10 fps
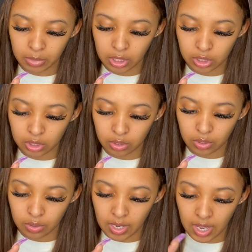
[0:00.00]
going to show
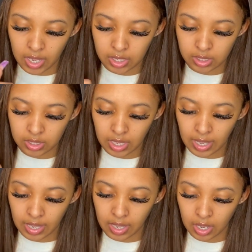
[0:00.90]
you guys
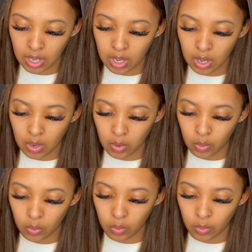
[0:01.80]

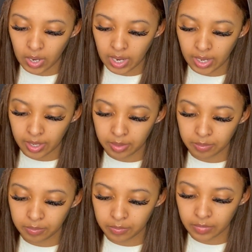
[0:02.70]
why
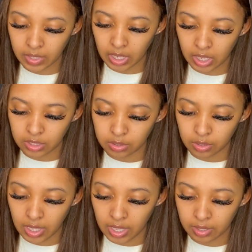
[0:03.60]
I do
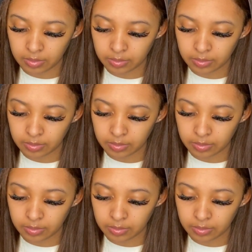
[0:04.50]
that.